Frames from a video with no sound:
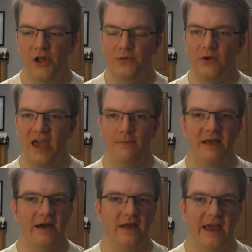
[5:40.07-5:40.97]
You can't
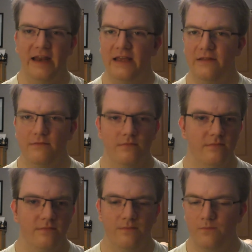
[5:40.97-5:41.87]
make out any
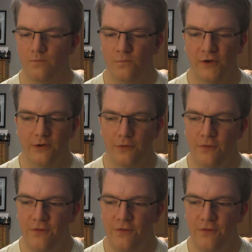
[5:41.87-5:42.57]
real